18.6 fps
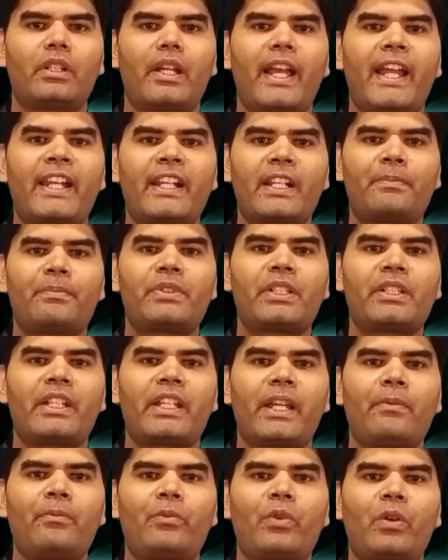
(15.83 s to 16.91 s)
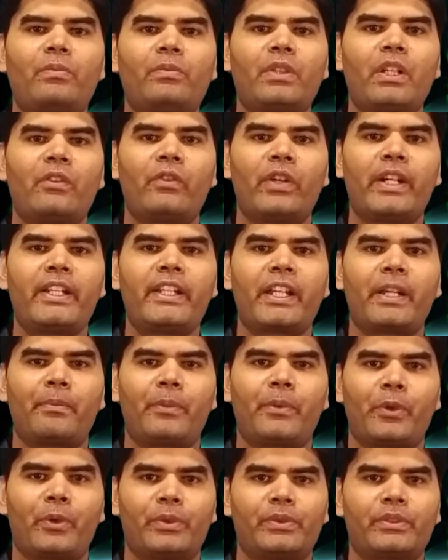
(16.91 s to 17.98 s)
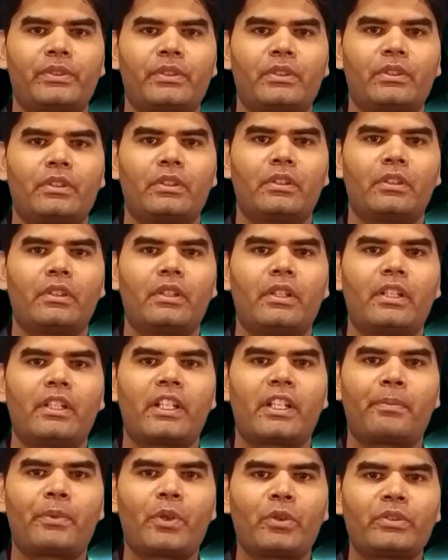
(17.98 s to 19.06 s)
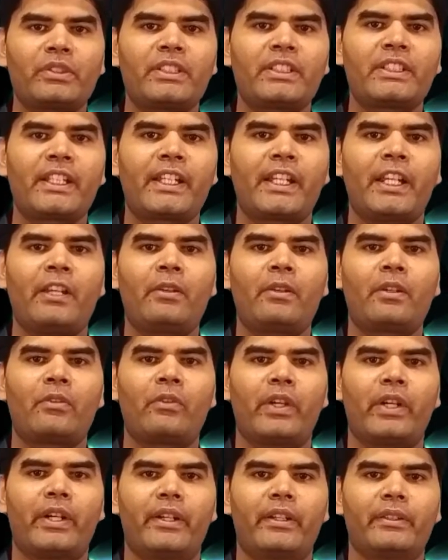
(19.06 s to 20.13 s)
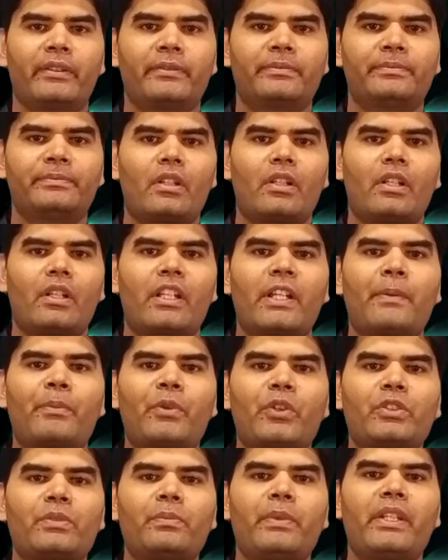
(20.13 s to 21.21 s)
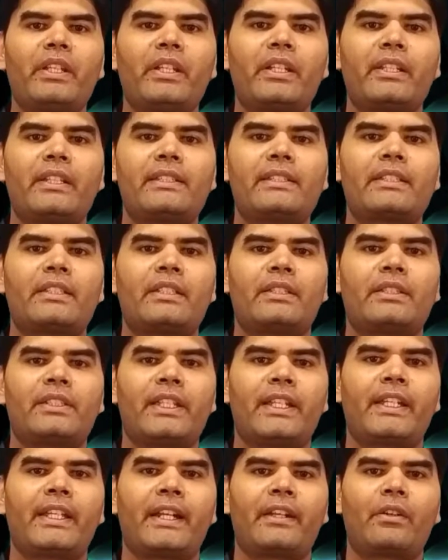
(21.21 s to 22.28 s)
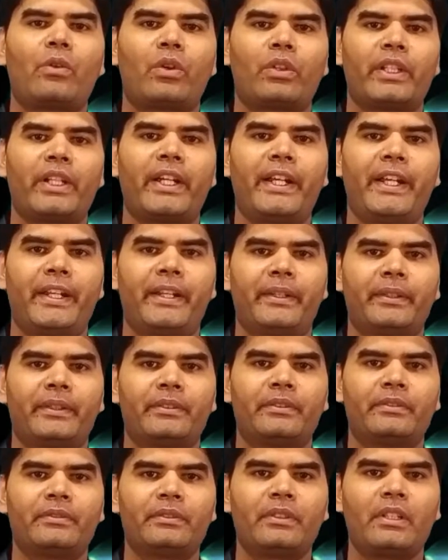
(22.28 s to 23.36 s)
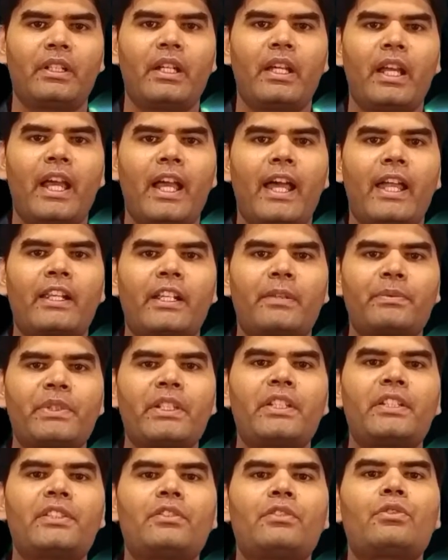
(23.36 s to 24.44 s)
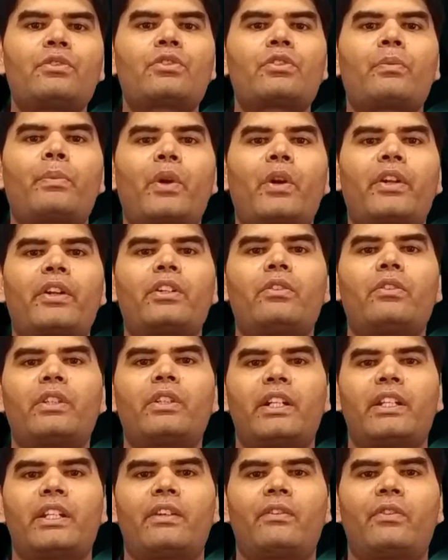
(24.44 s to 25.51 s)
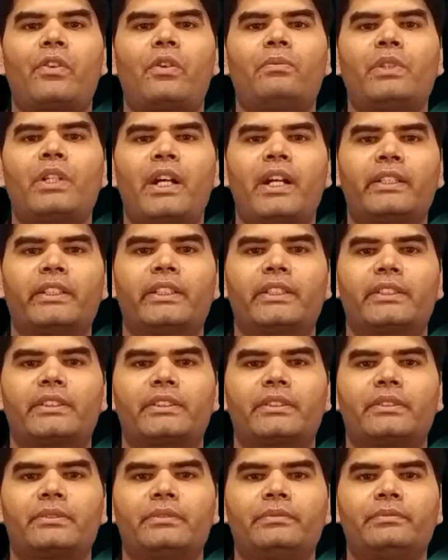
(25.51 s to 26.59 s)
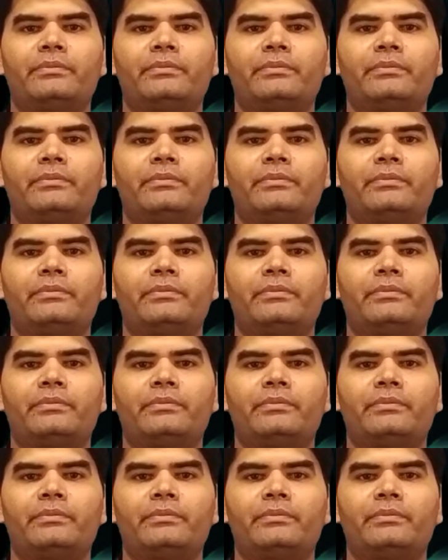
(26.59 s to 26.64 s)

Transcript: Encryption came from the word Kryptos. Kryptos is a Greek word. Kryptos meaning is secret or the hidden. Encryption is used to protect our data from the others.